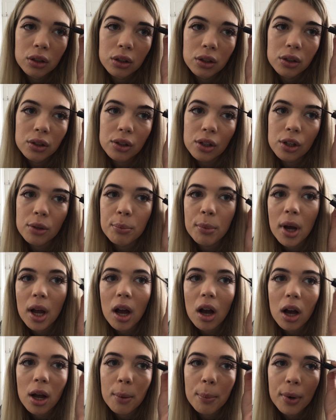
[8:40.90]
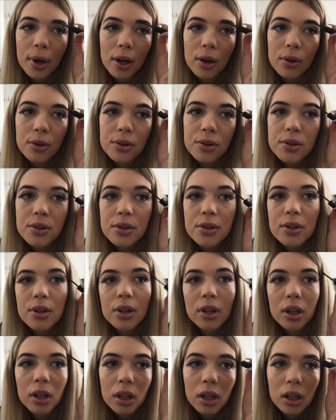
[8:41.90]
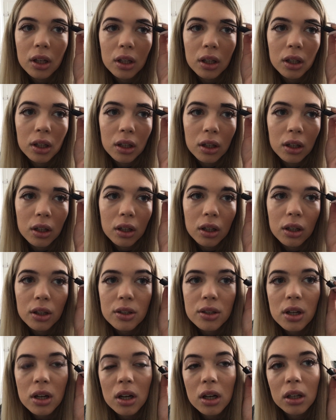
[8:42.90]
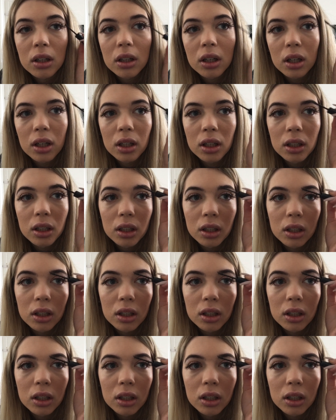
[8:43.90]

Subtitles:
So my eyebrows are darker.